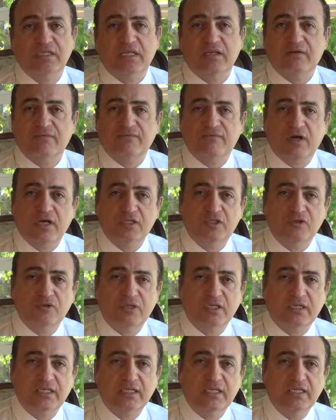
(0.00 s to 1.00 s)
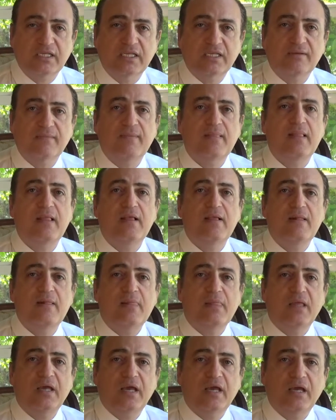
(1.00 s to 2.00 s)
and a fine-tuning cleaning,
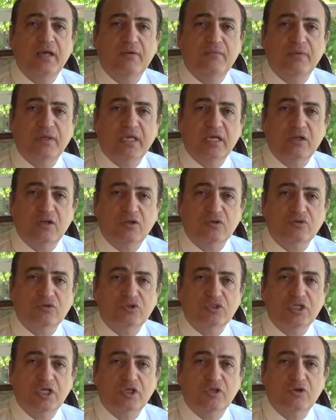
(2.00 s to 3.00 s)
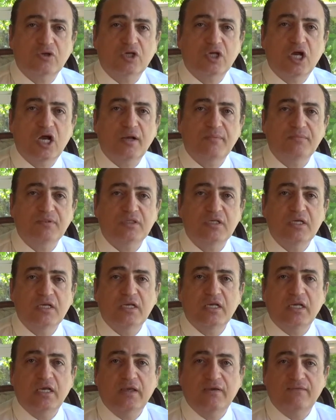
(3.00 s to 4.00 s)
we can also check your gums.
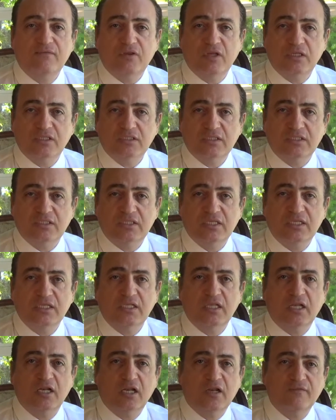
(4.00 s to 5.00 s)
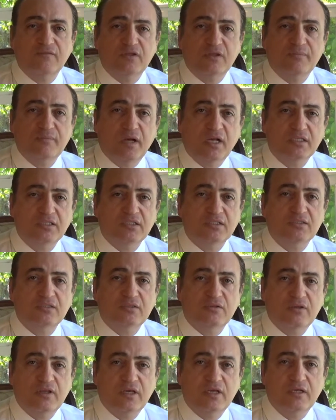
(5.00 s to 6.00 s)
If there's still a lot of
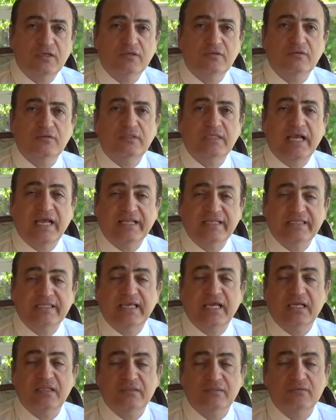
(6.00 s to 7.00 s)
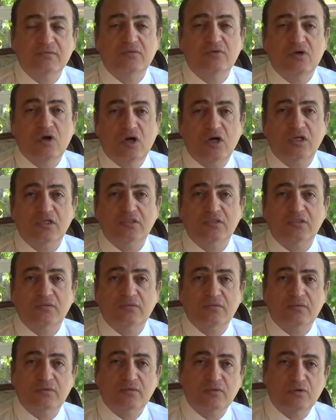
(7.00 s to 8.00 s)
deposits there, that can
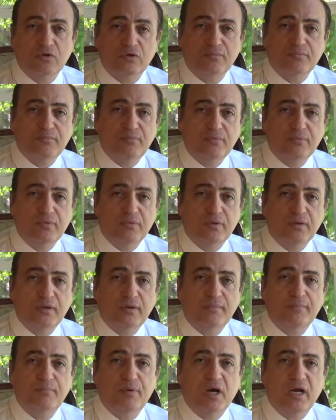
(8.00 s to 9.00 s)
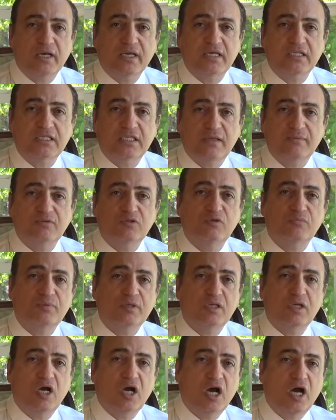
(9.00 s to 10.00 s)
cause your pocket depth to
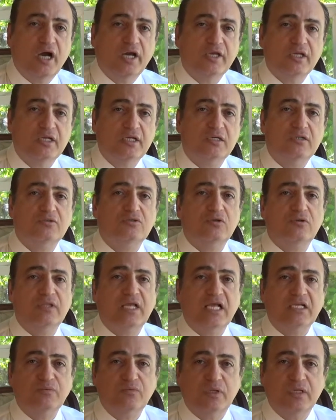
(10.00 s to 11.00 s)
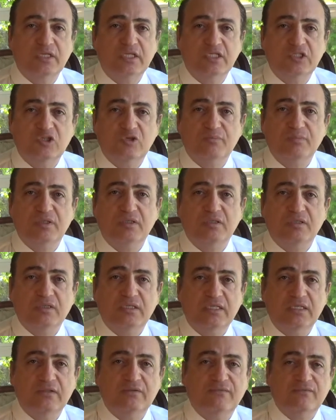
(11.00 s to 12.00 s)
be higher, so that's why it needs to be cleaned